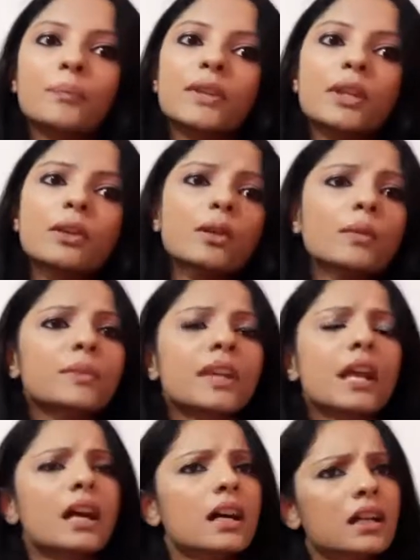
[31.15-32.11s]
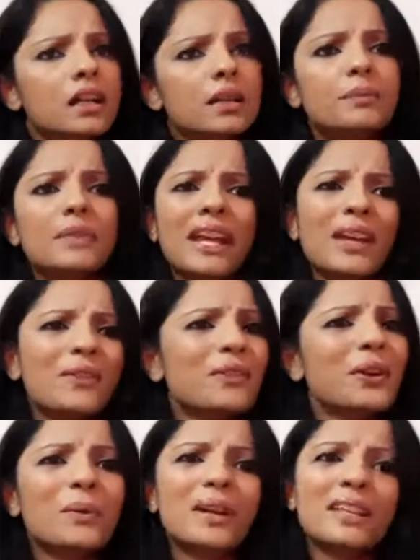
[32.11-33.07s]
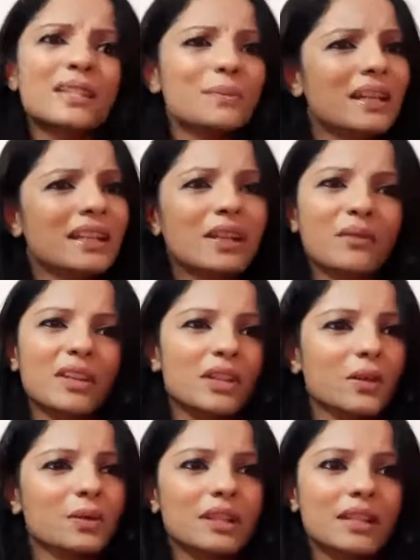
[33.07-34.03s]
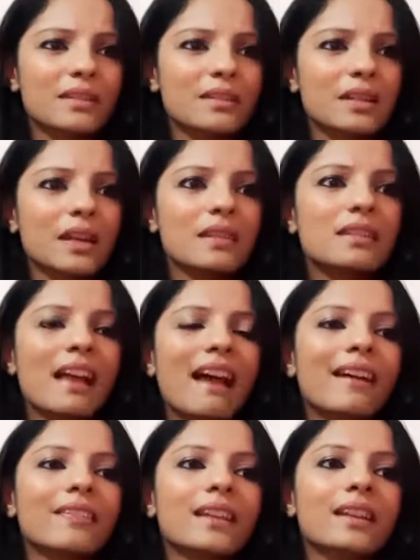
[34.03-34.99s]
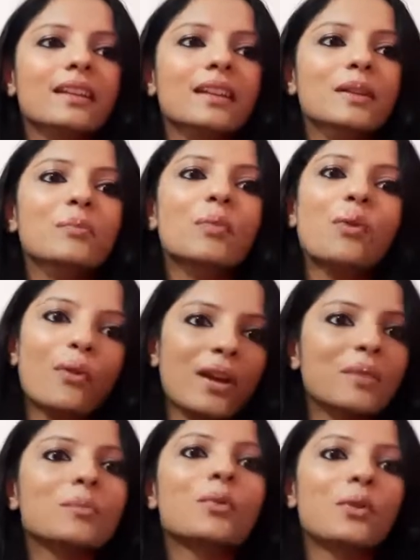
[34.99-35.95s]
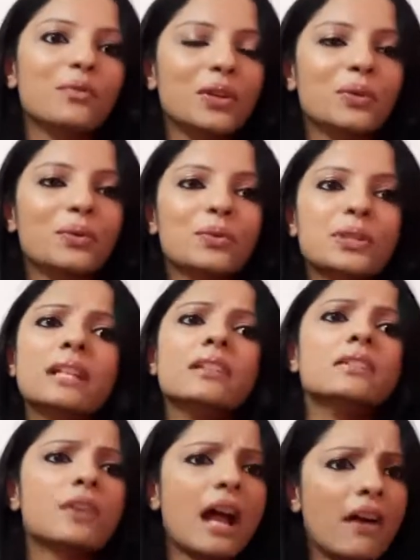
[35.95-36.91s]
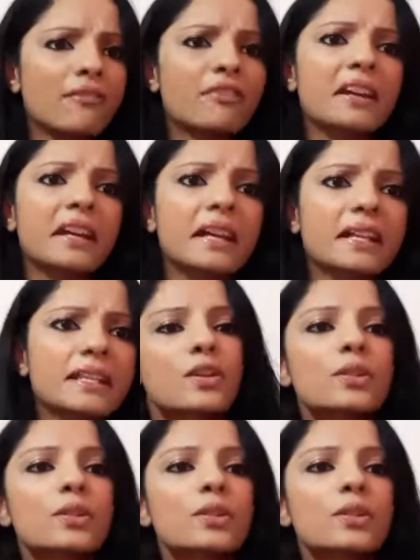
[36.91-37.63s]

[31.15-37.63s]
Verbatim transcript: You know, um, everyone is making video these days and they need more and more views and traffic.